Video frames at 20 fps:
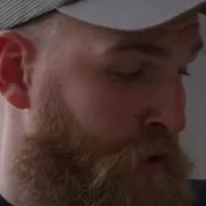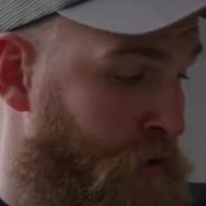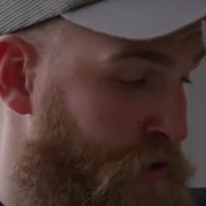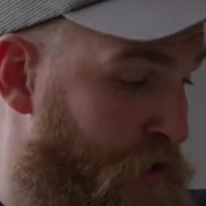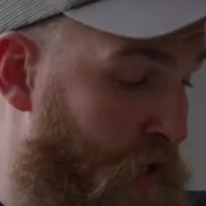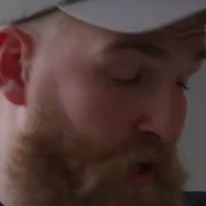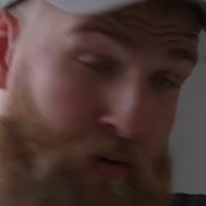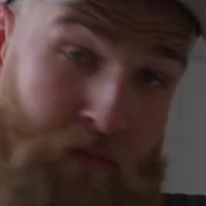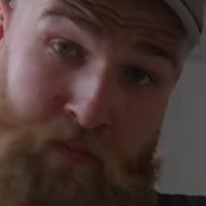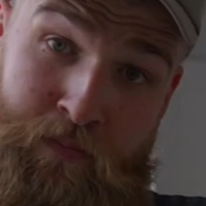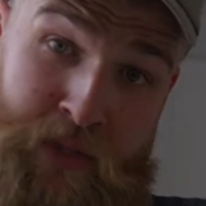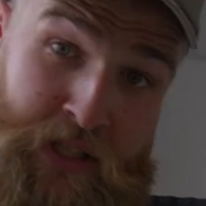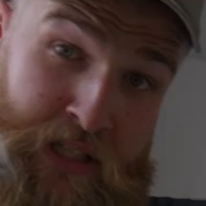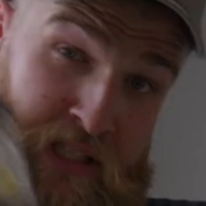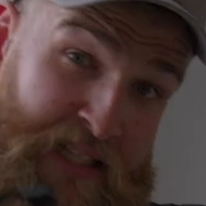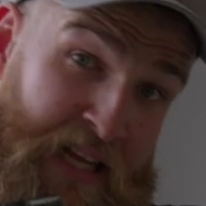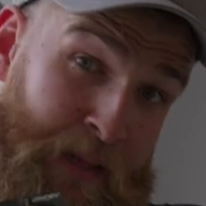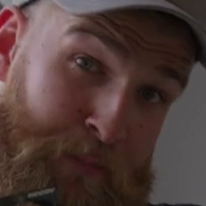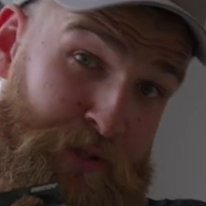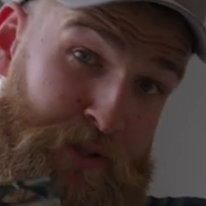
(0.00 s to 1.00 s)
So
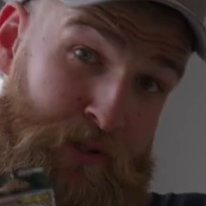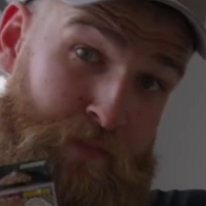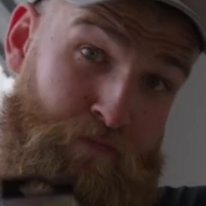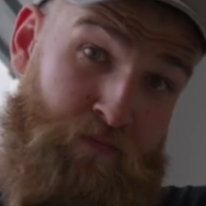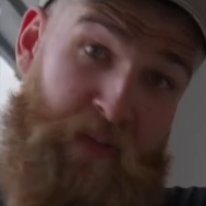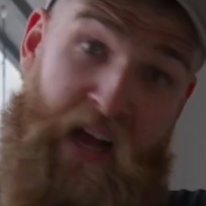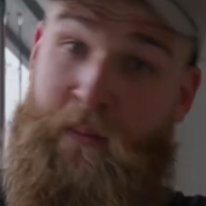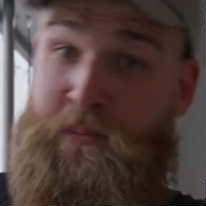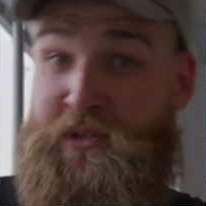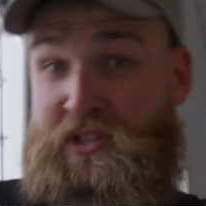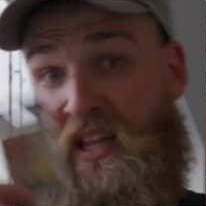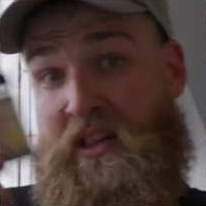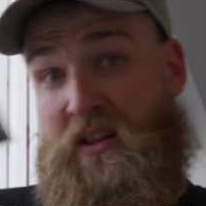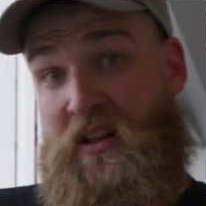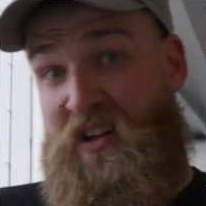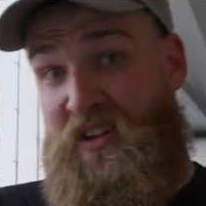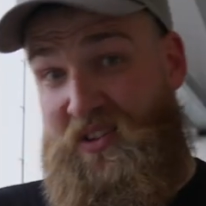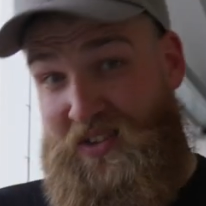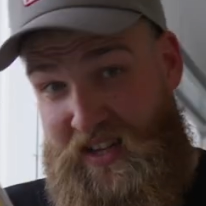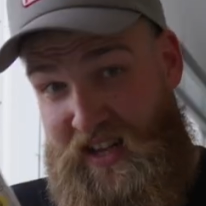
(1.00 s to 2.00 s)
snaps, I'm still
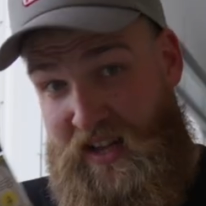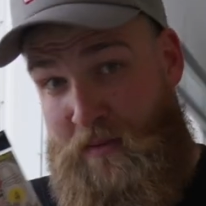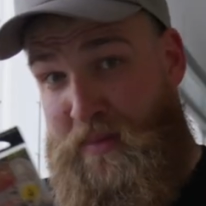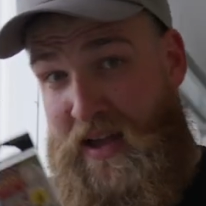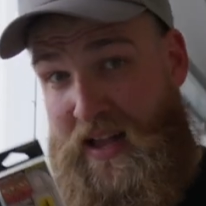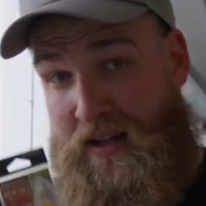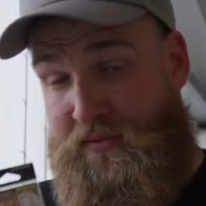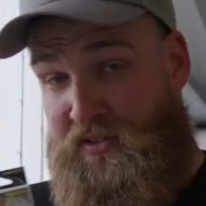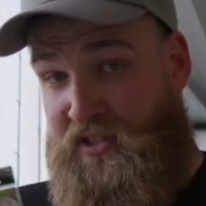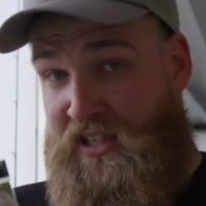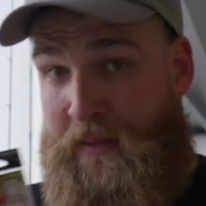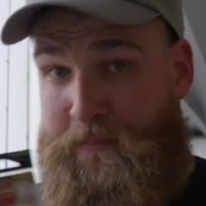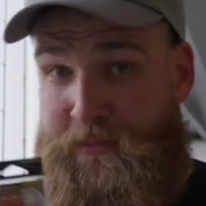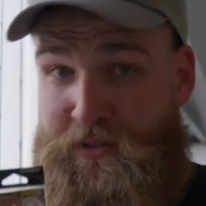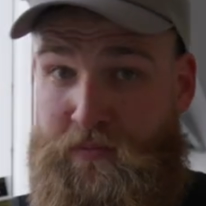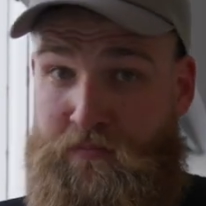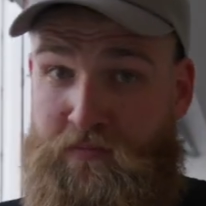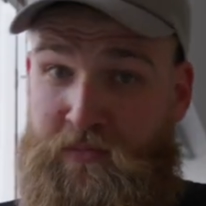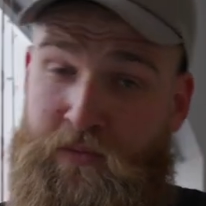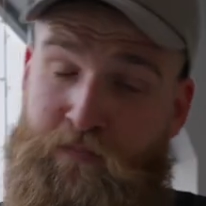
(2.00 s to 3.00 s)
holding a bag of
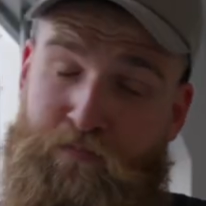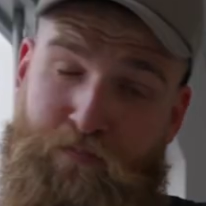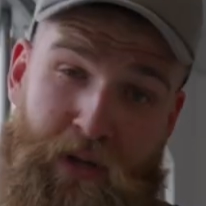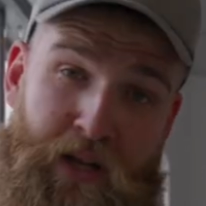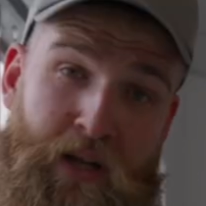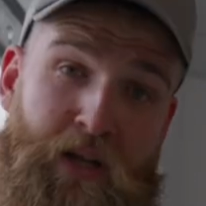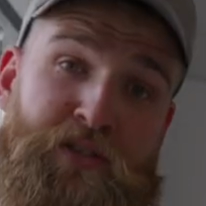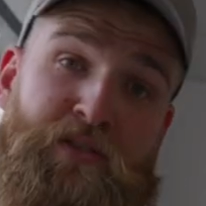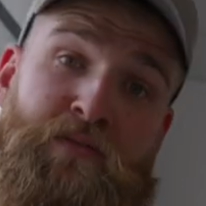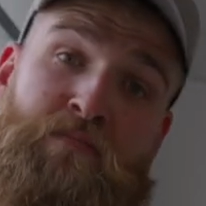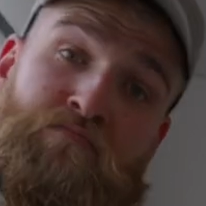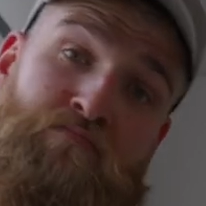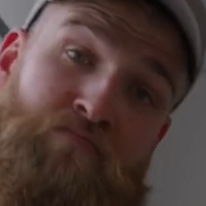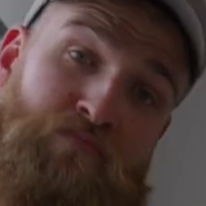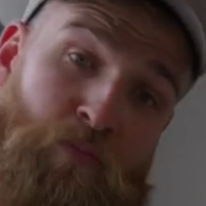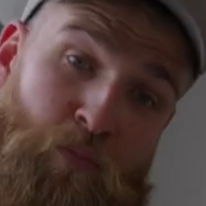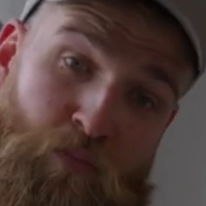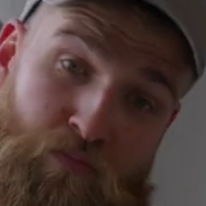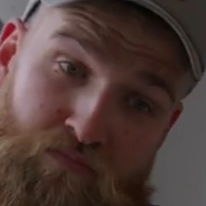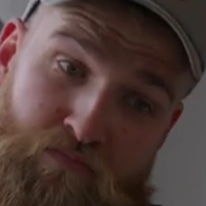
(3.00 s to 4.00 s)
snaps because
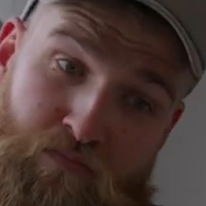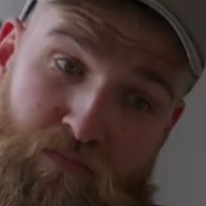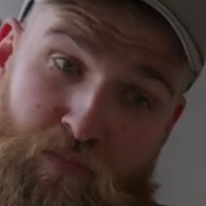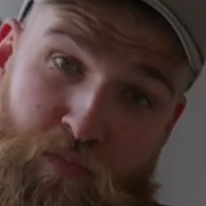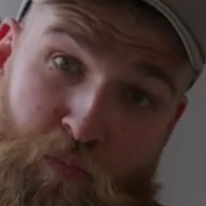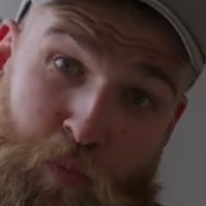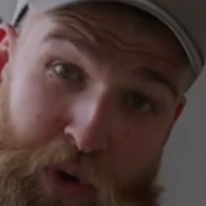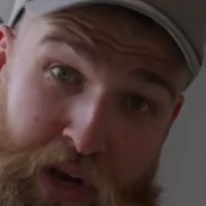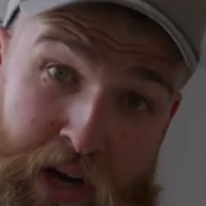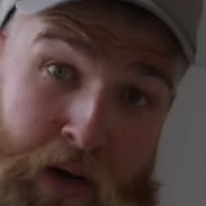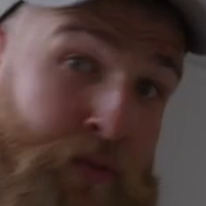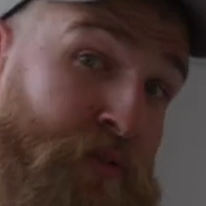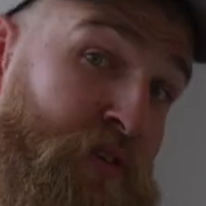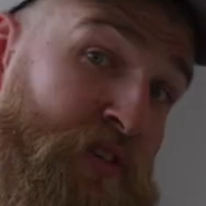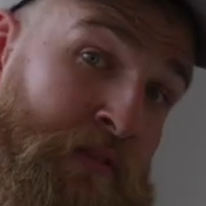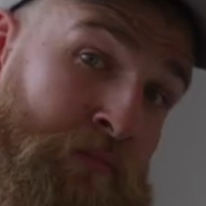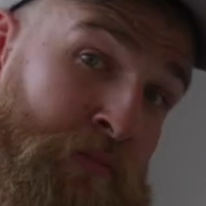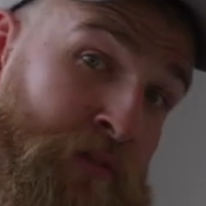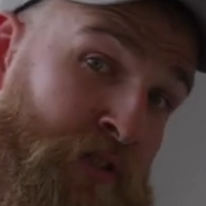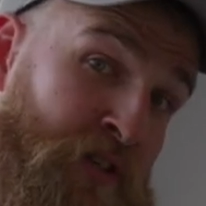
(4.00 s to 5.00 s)
we don't
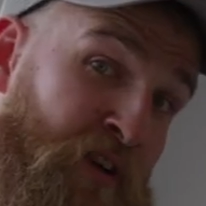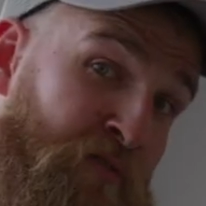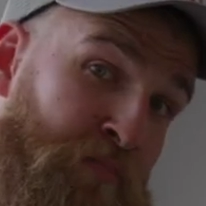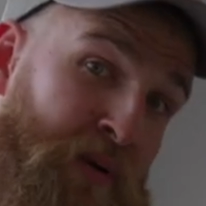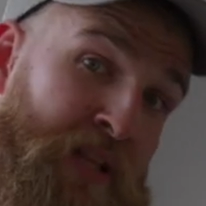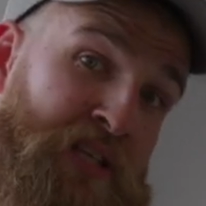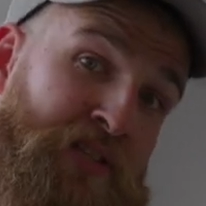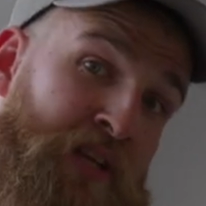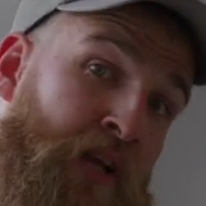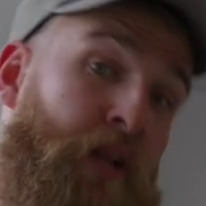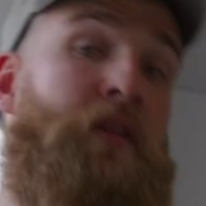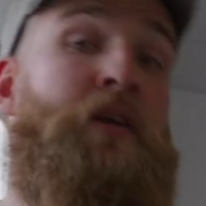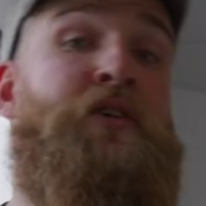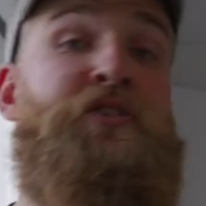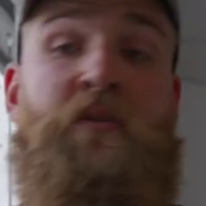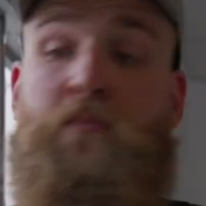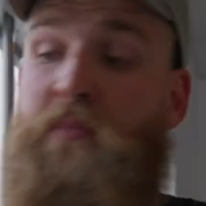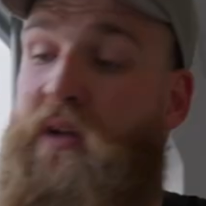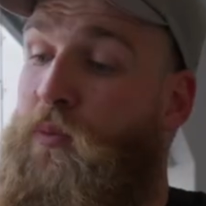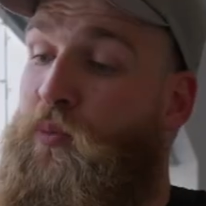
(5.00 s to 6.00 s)
use them in soft plastic,
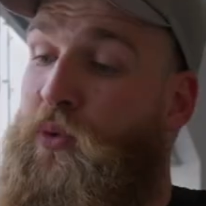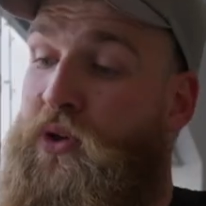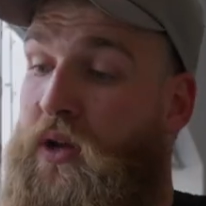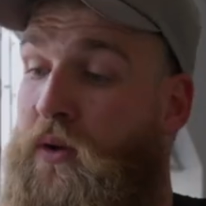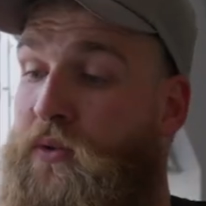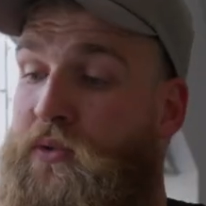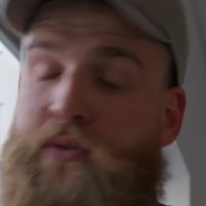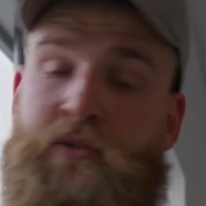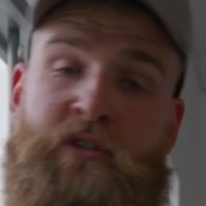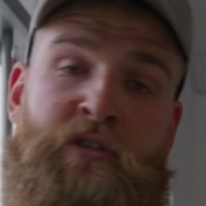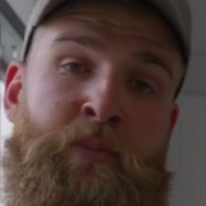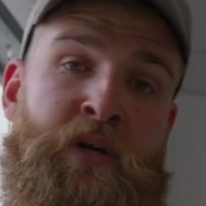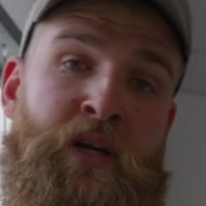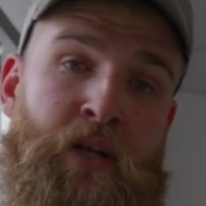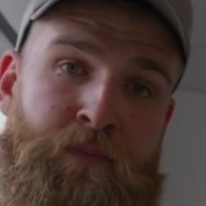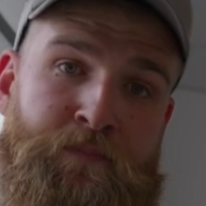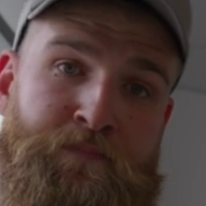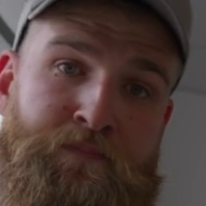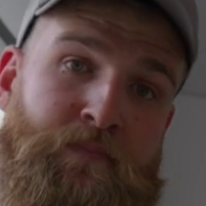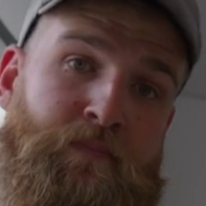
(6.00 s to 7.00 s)
doesn't mean we don't use them at
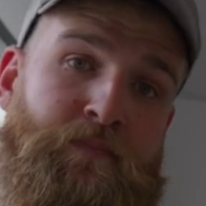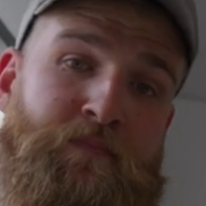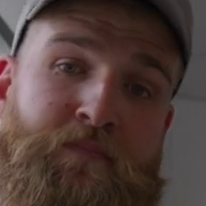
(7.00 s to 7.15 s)
all.